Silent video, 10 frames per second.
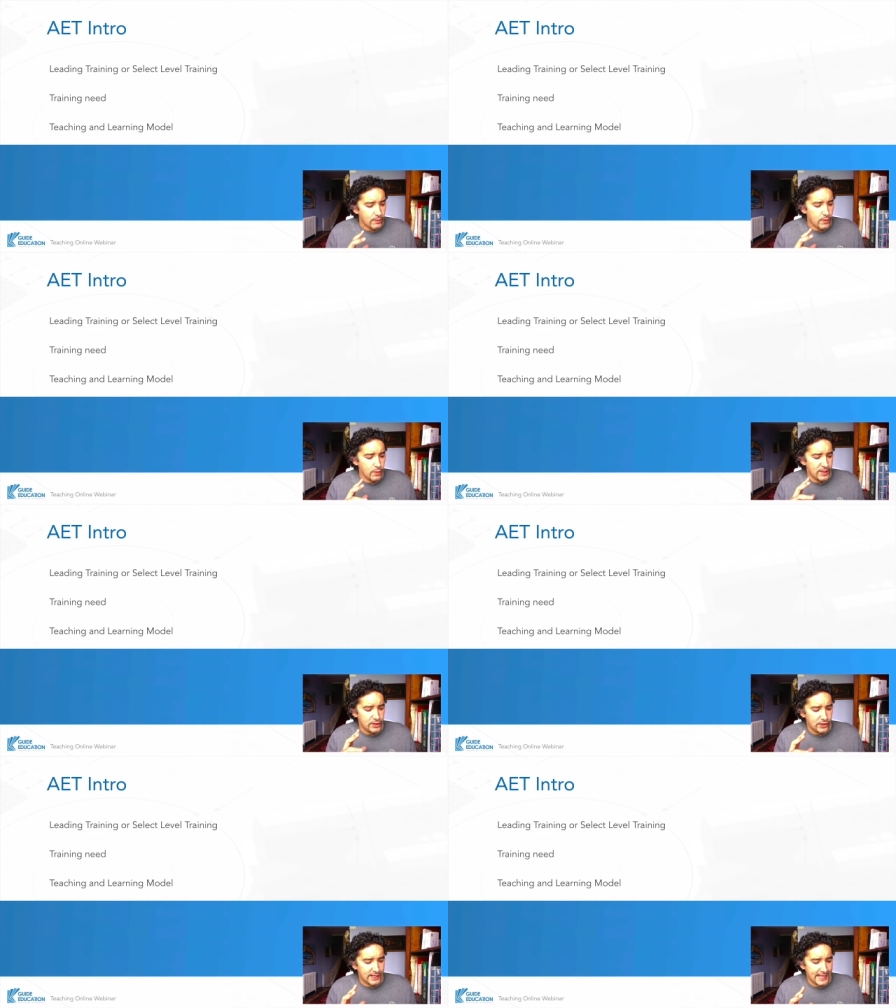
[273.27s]
When you're
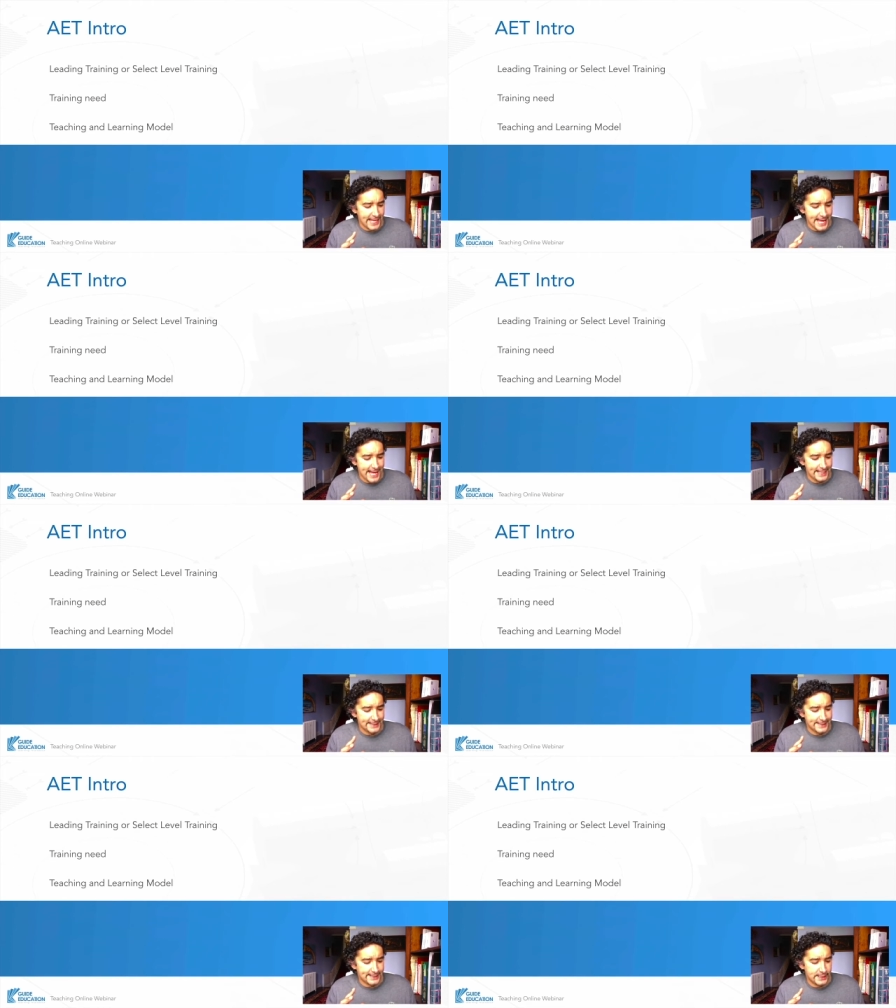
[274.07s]
looking
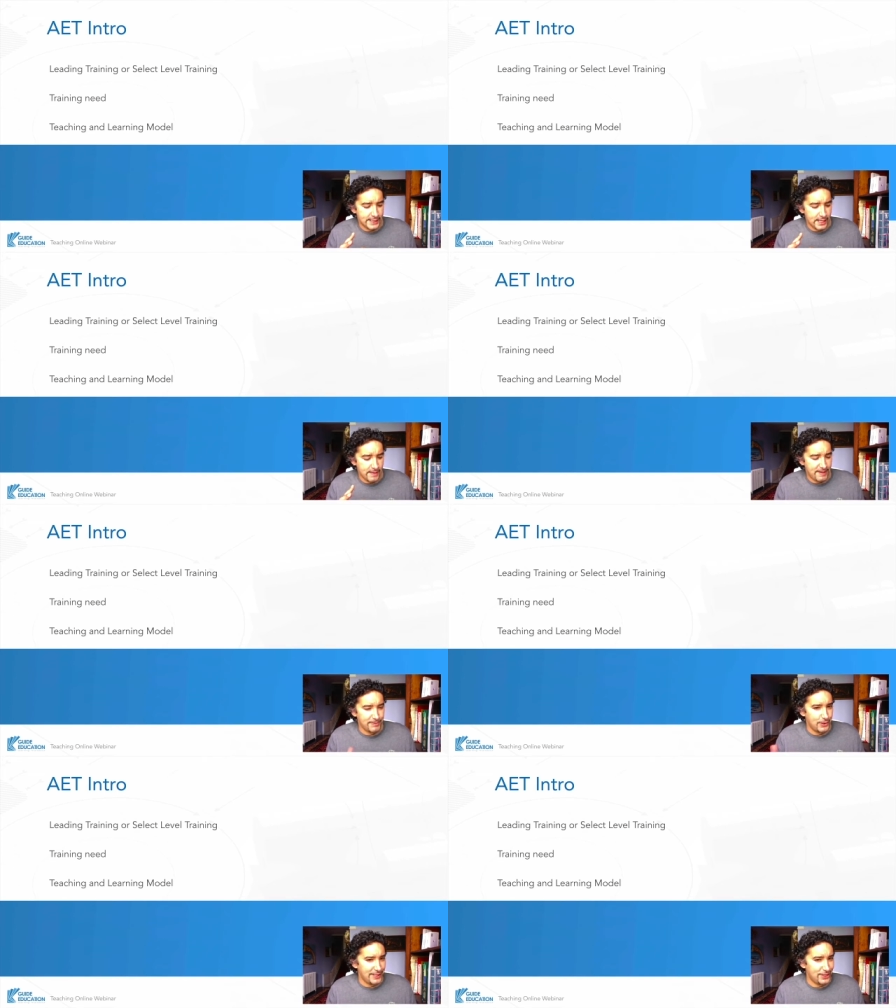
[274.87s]
at people
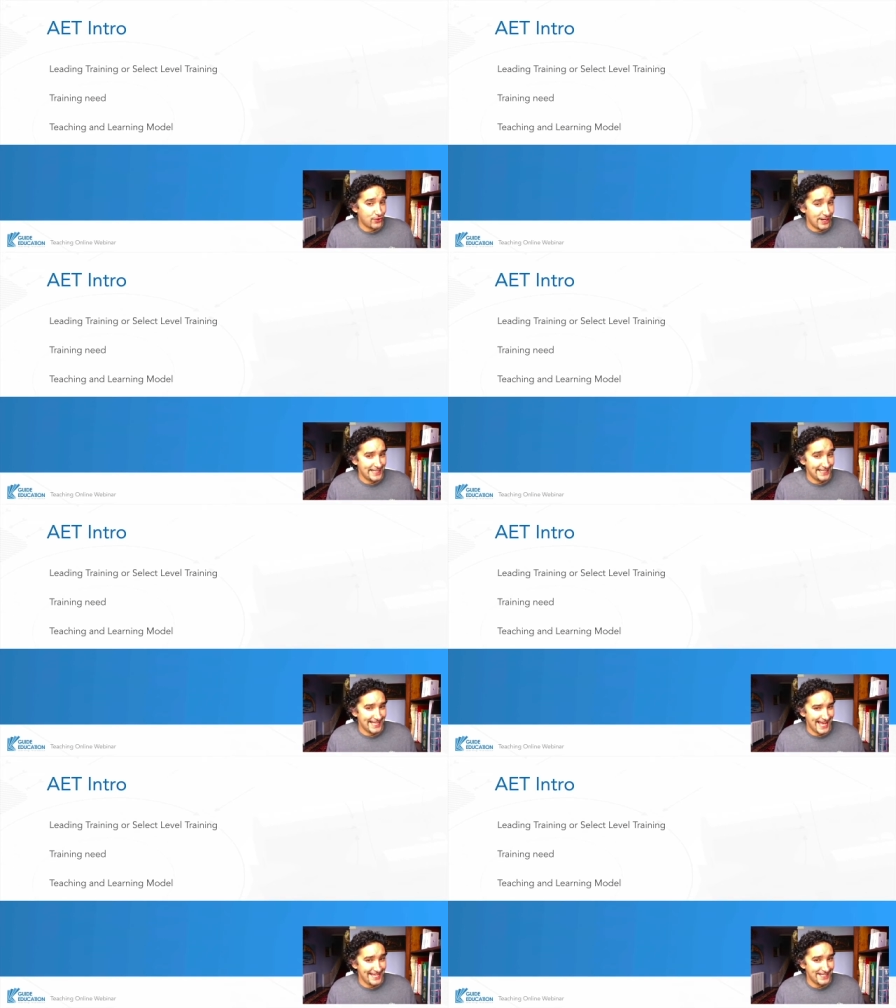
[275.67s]
who lead training
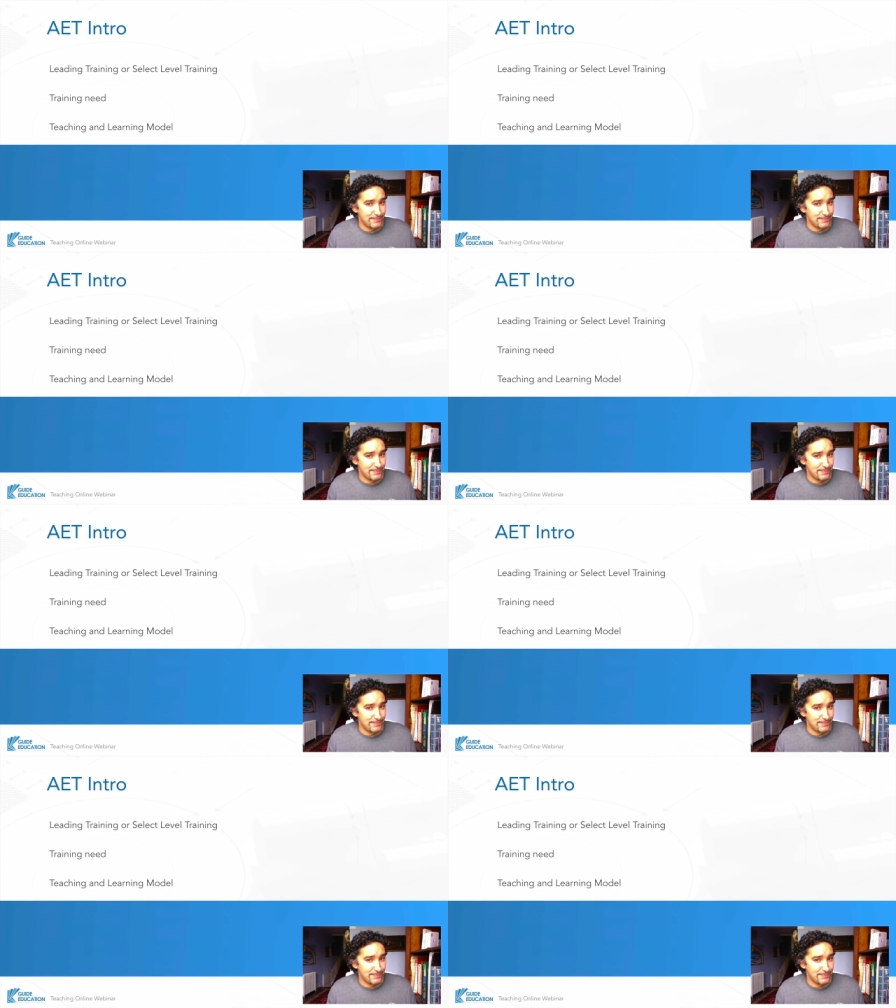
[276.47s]
days,